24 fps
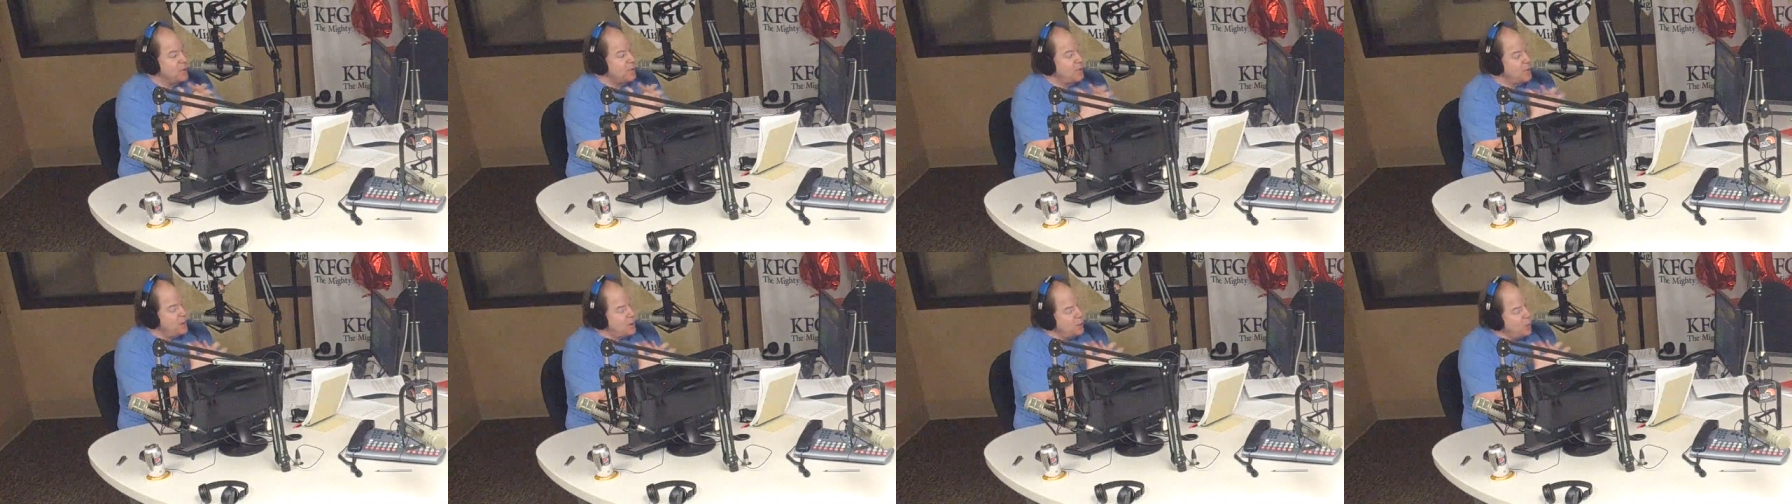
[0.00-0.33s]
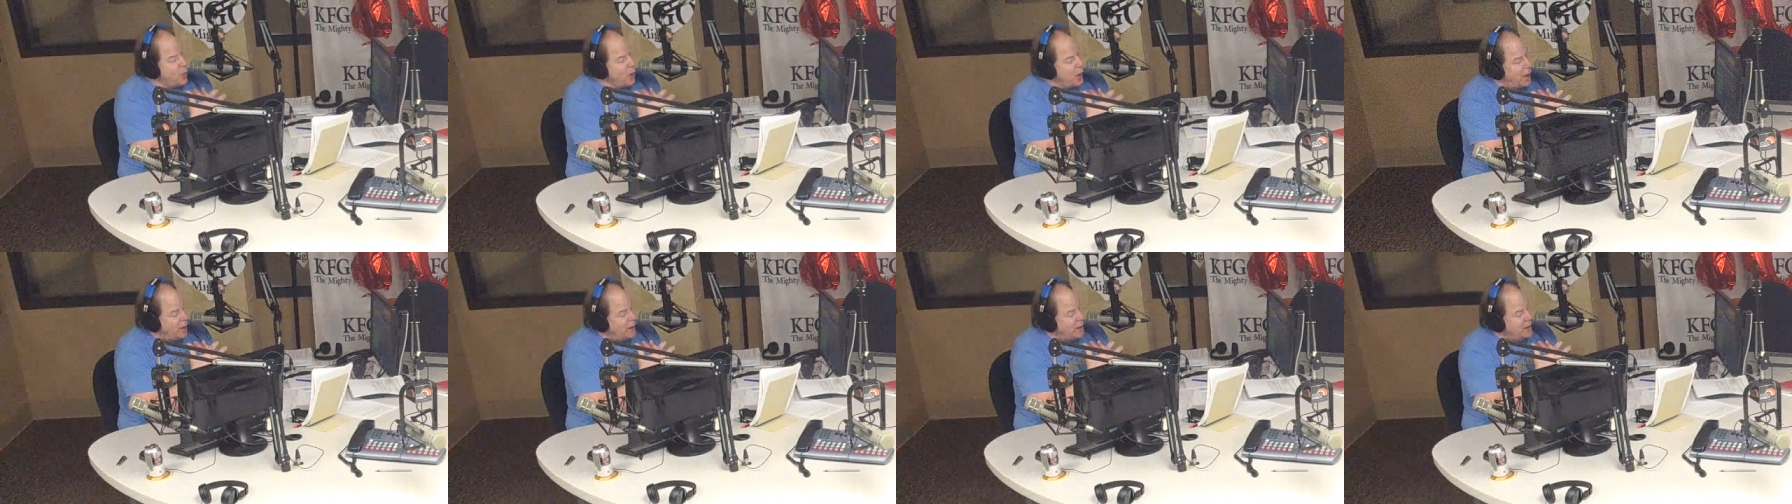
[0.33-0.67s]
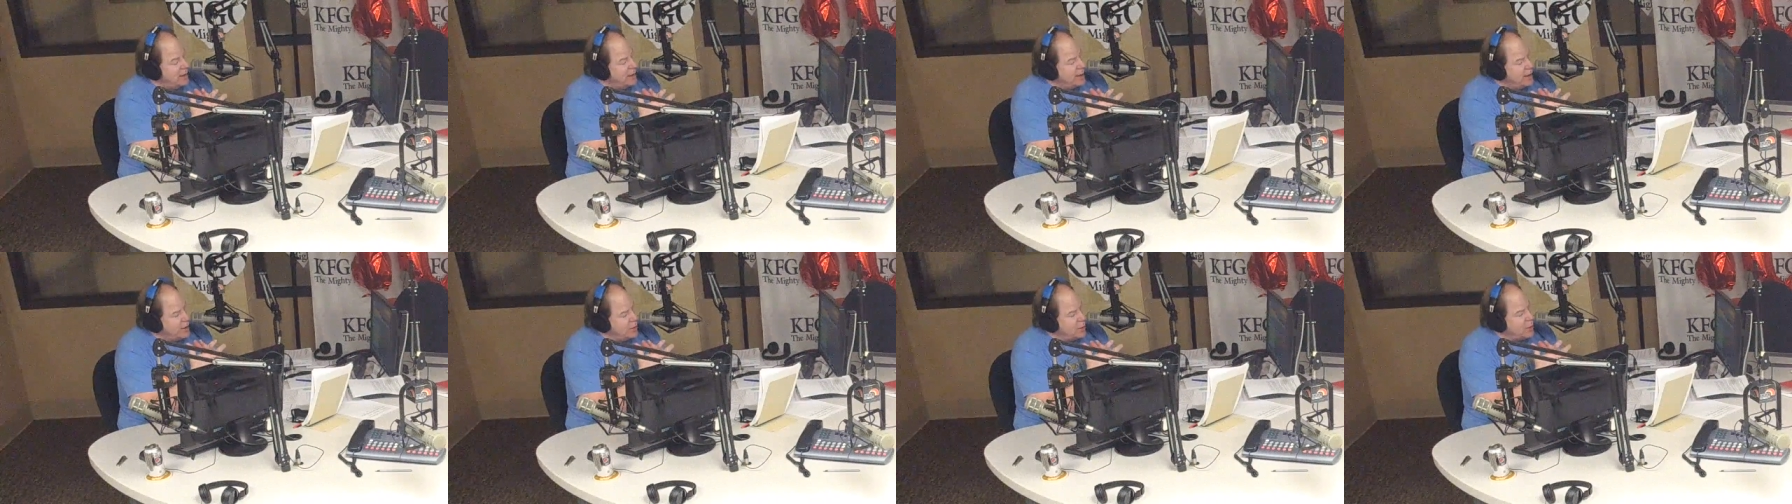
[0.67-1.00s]
Meanwhile,
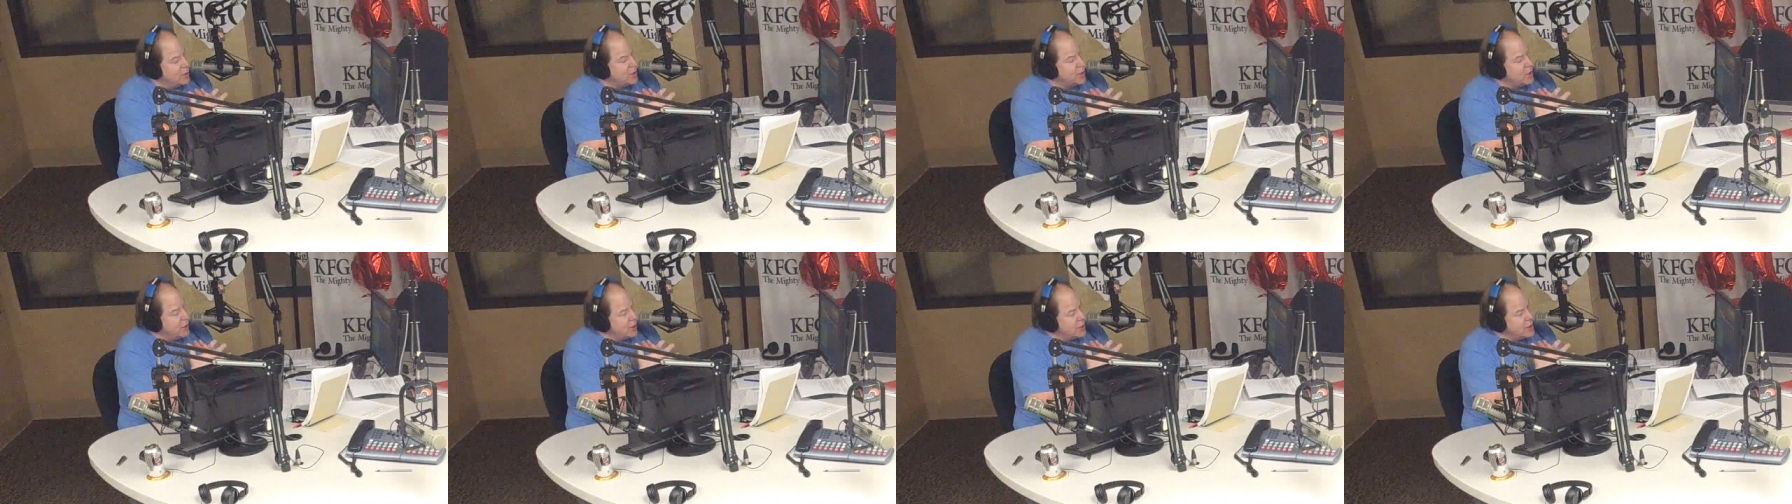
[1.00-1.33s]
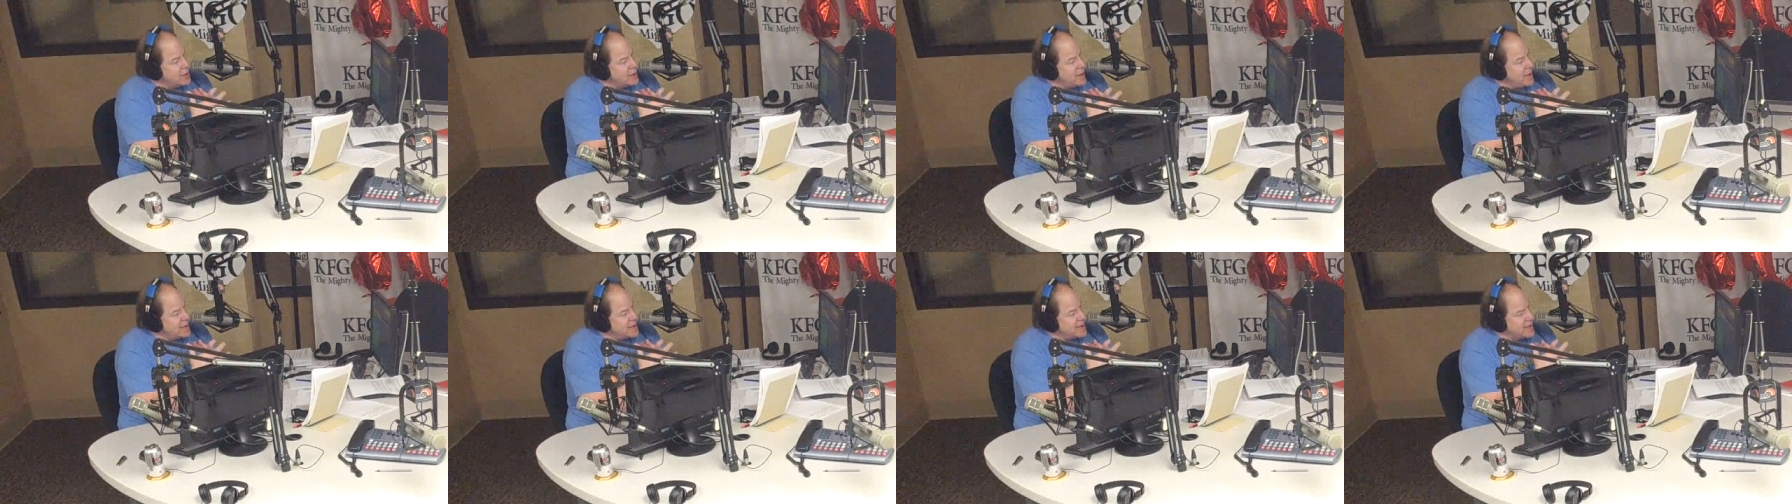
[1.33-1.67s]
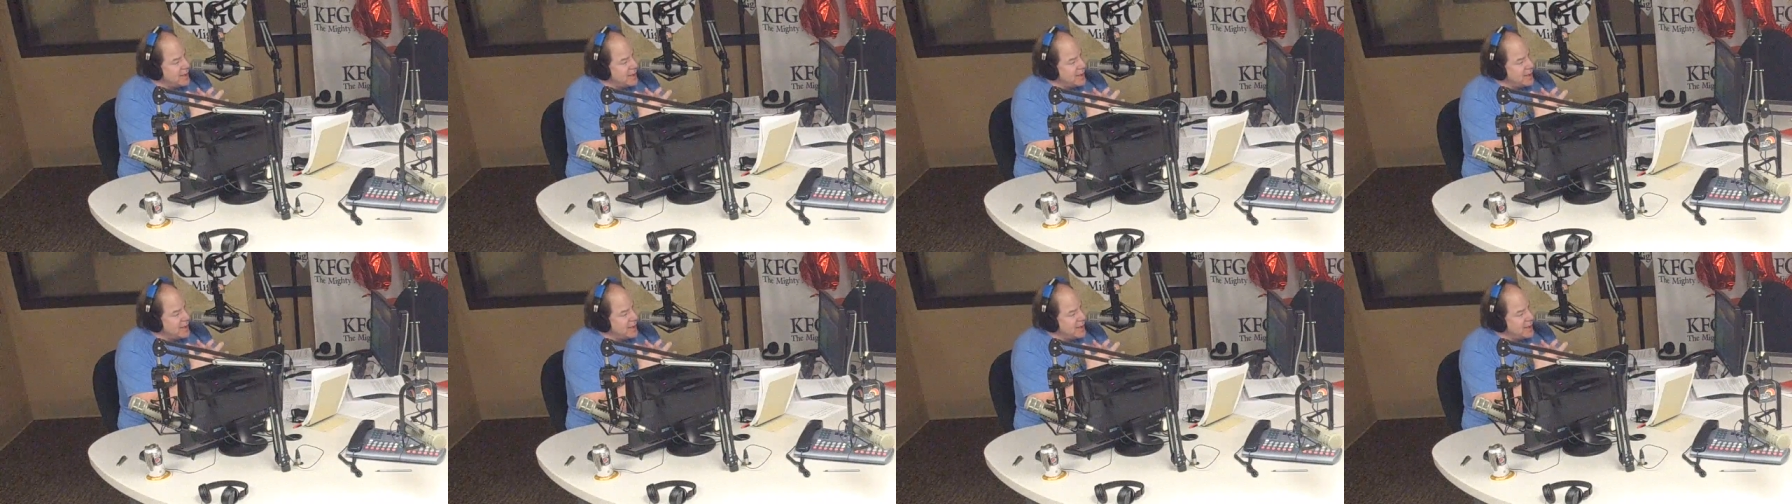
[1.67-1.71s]
North Dakota State's